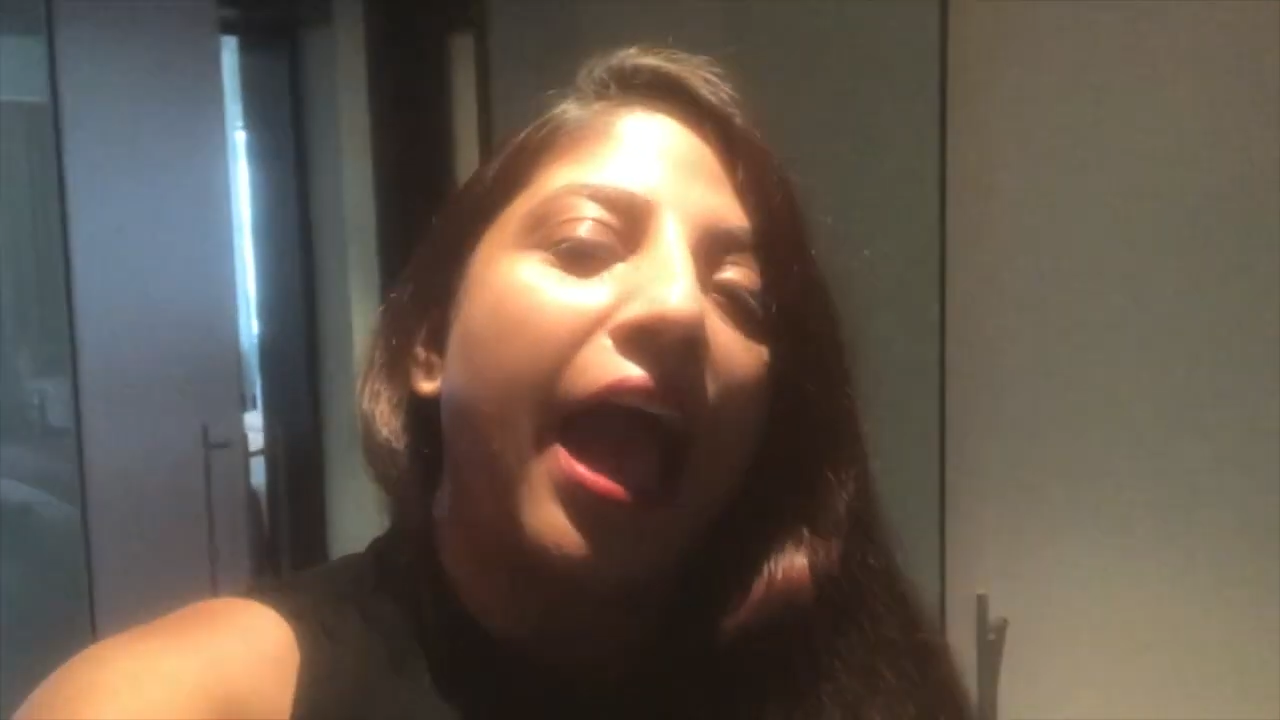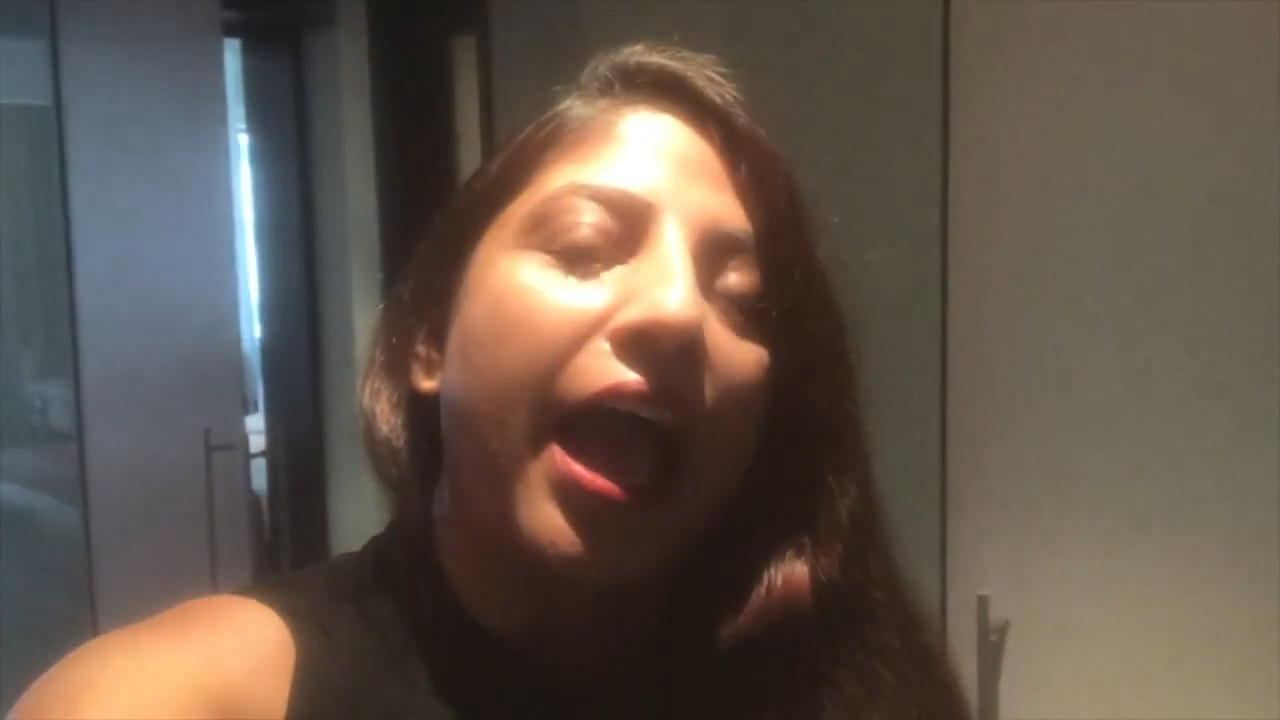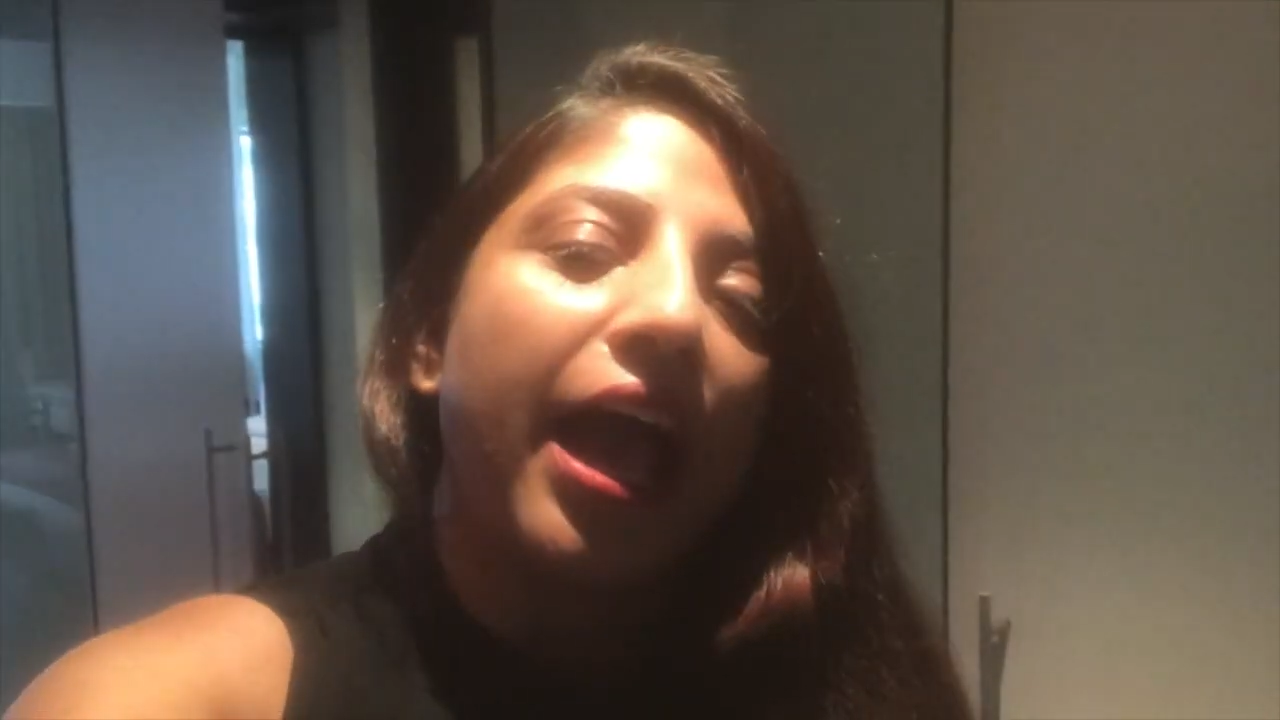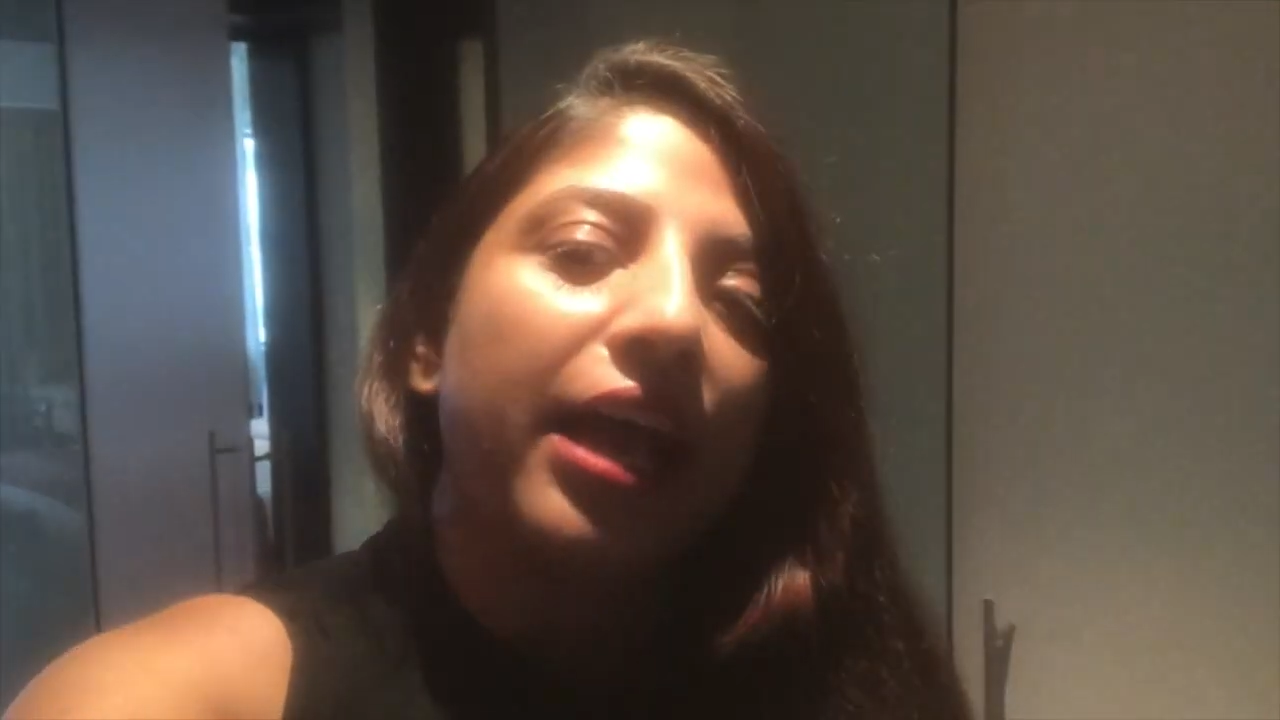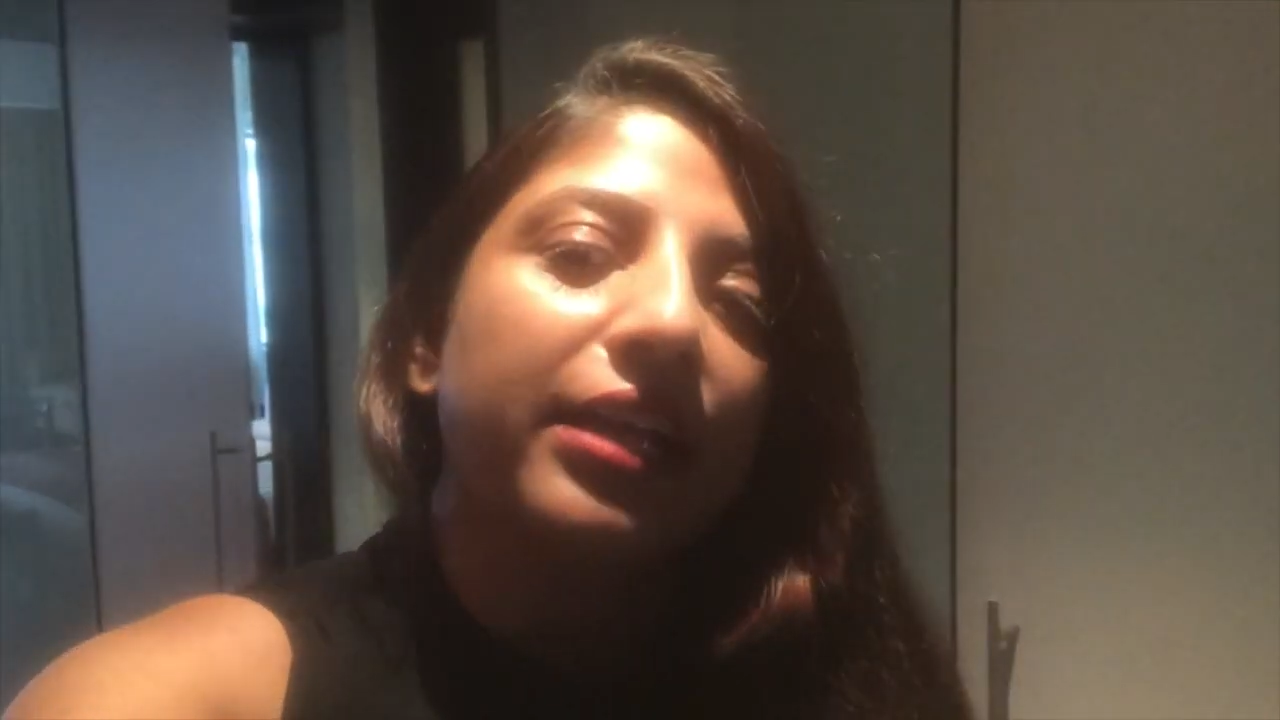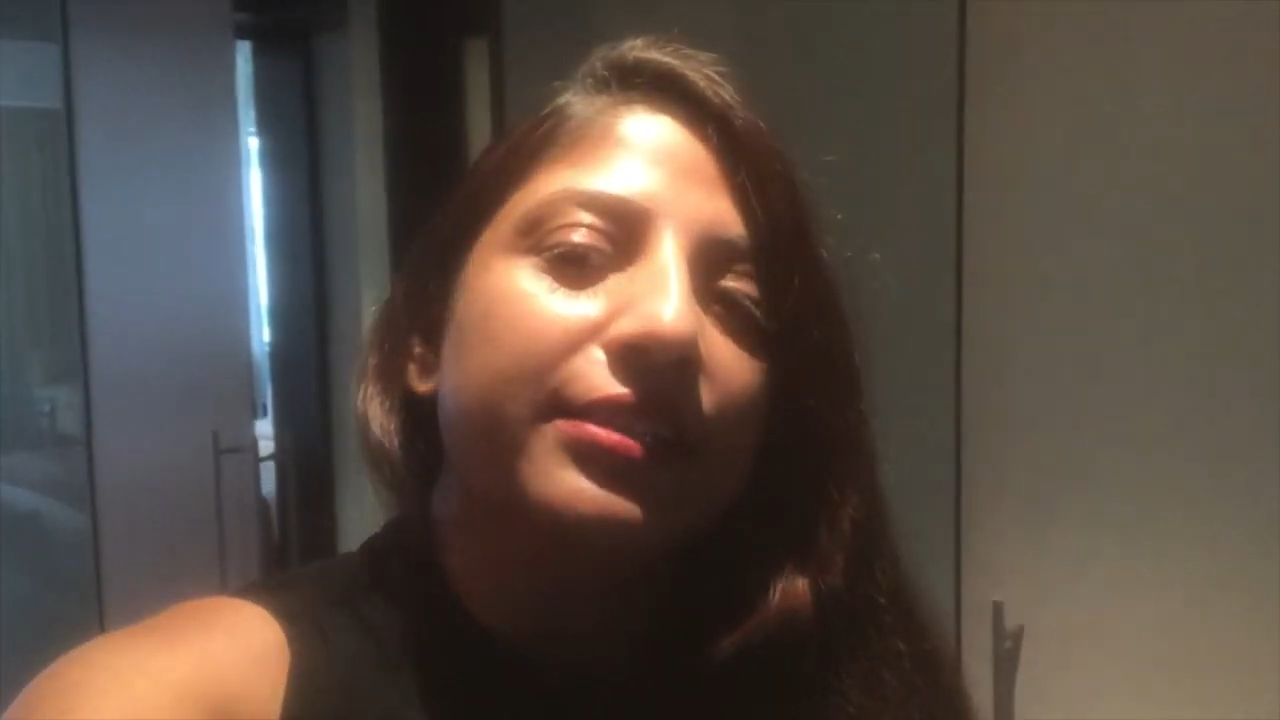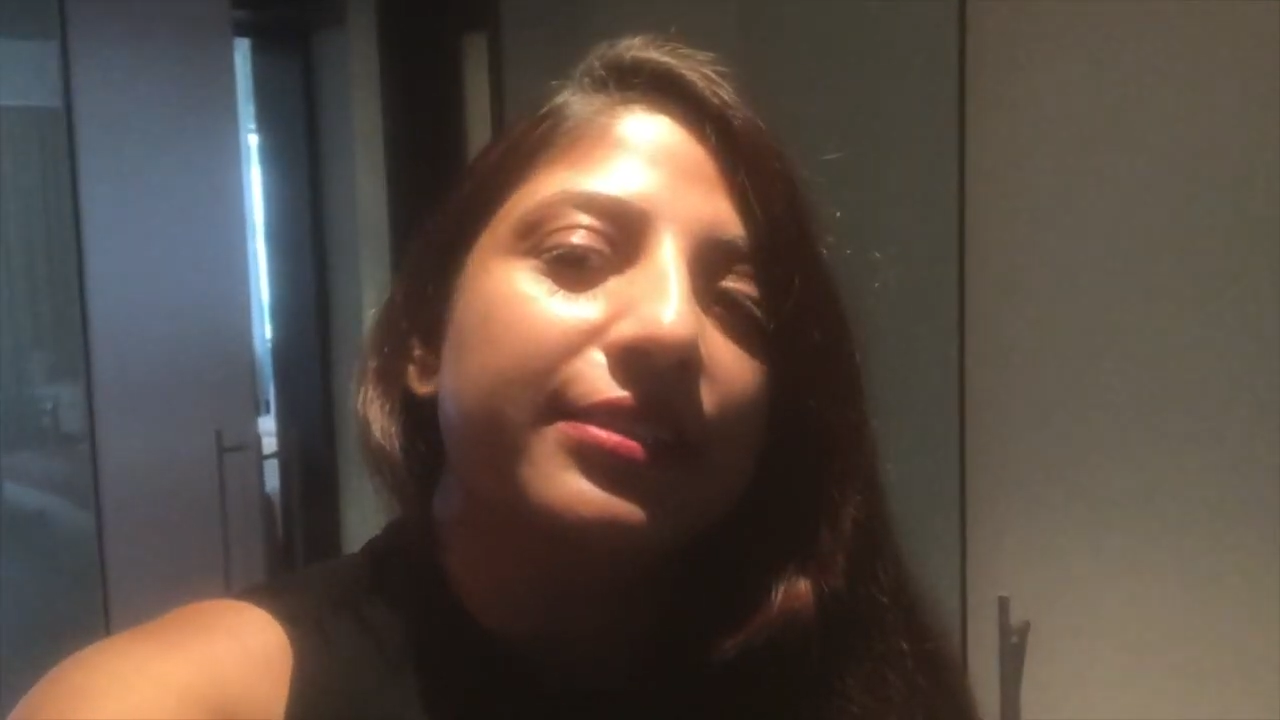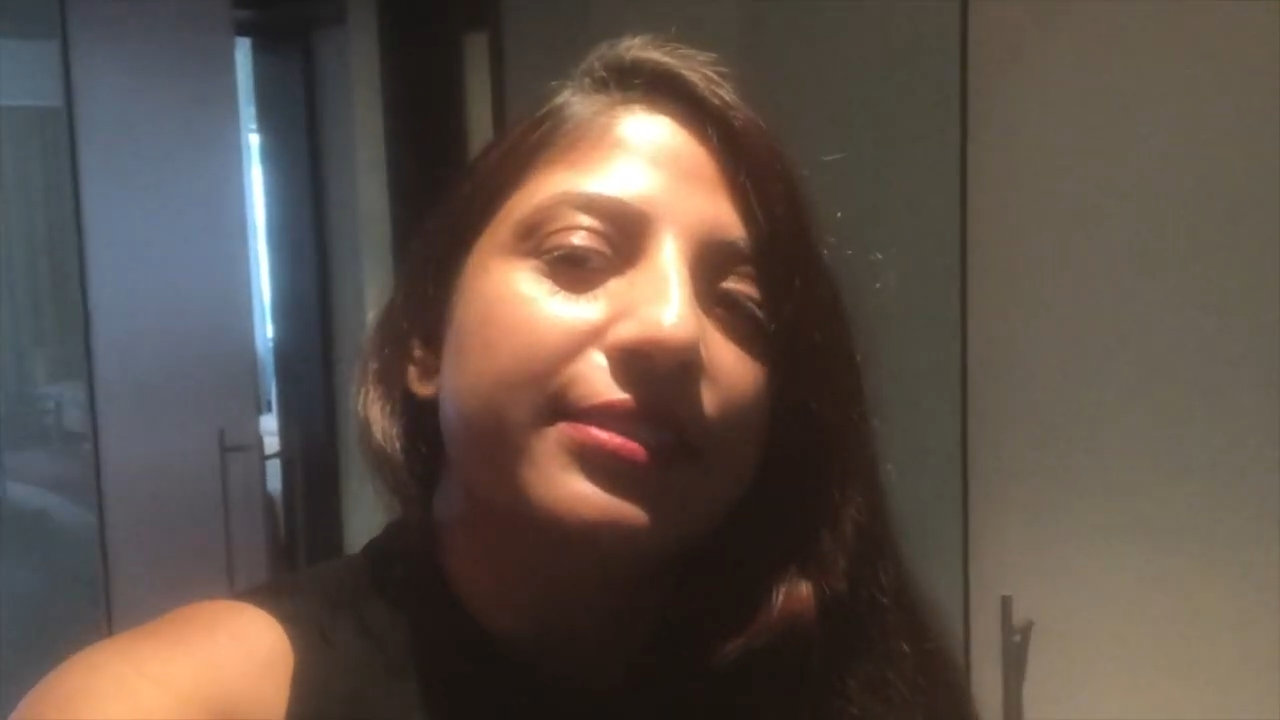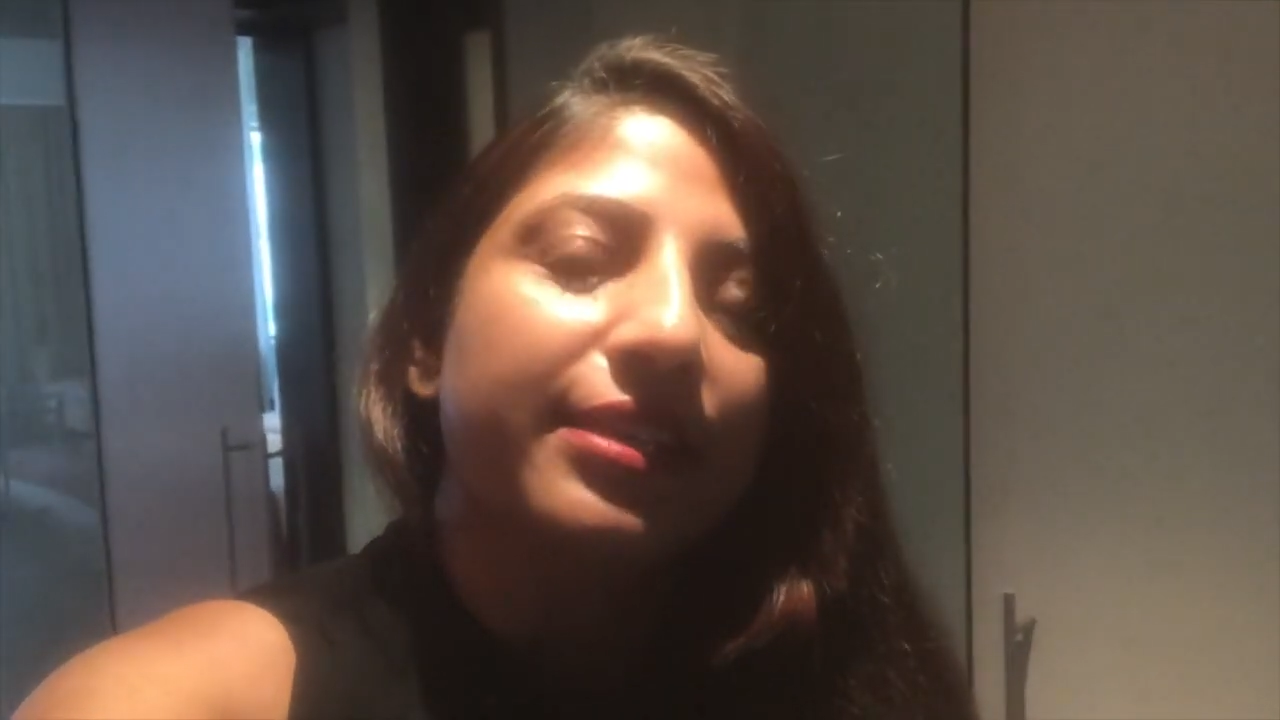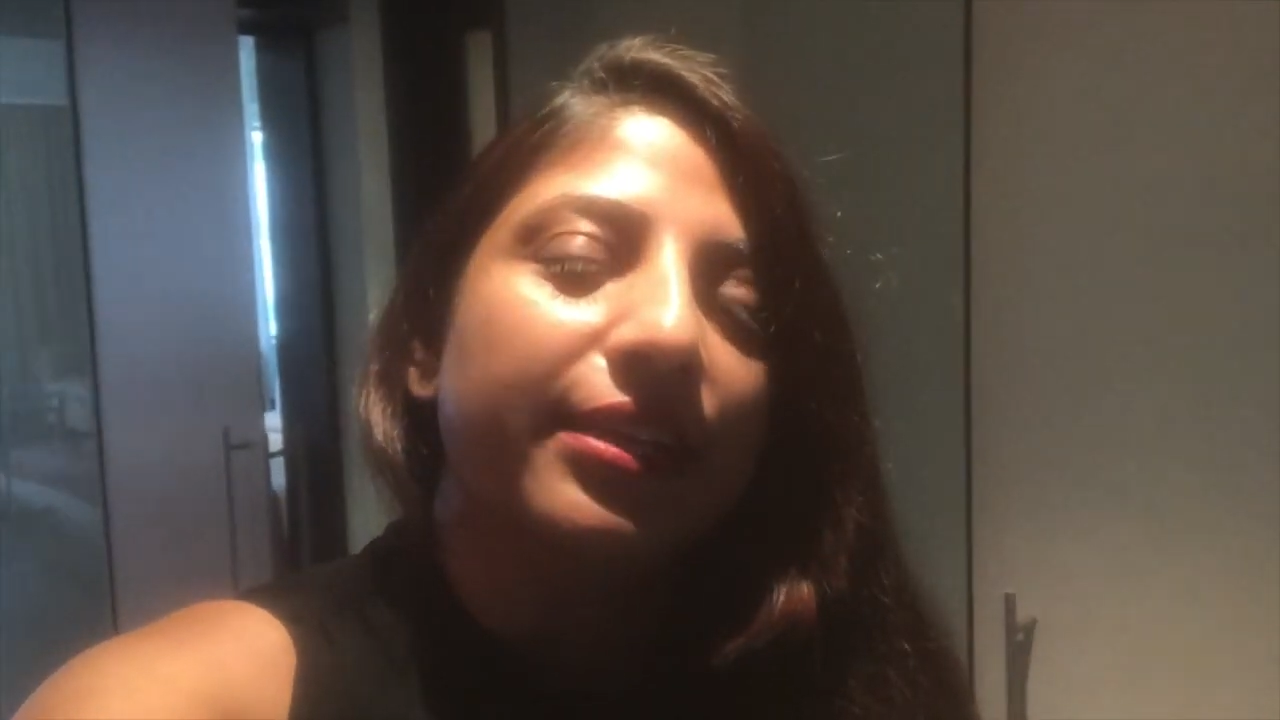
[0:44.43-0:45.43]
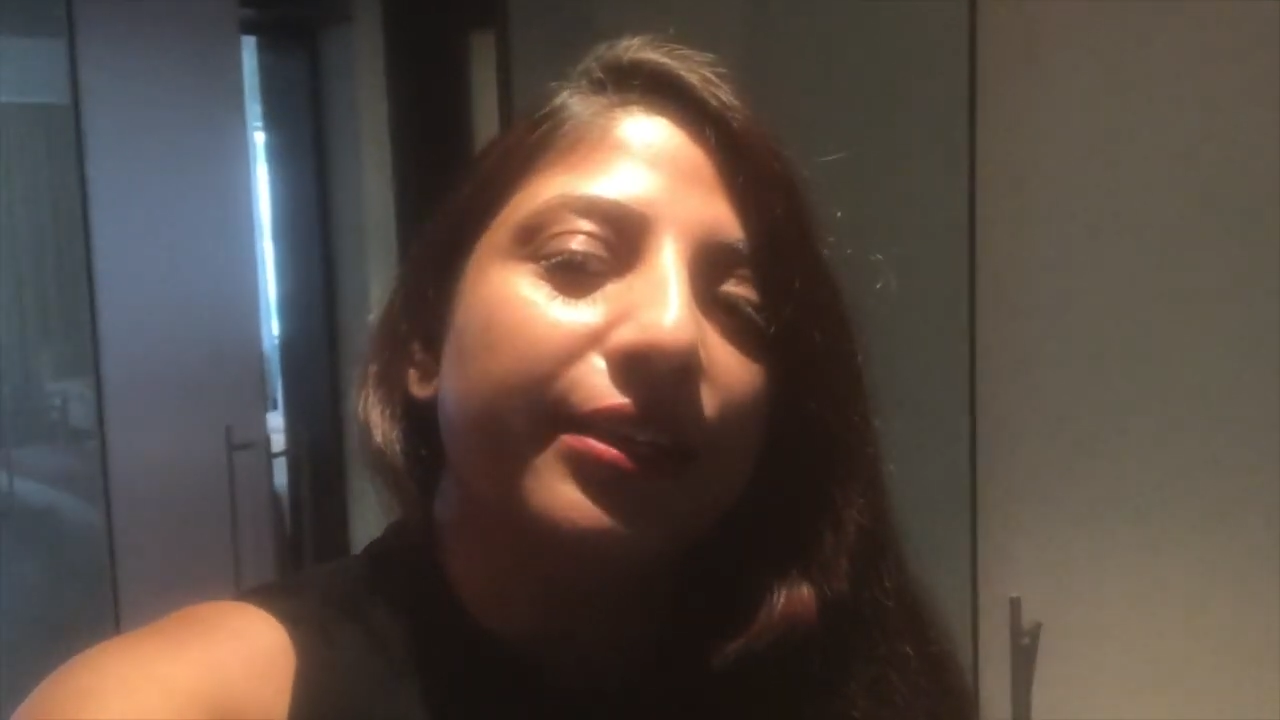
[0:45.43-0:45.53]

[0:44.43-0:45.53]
And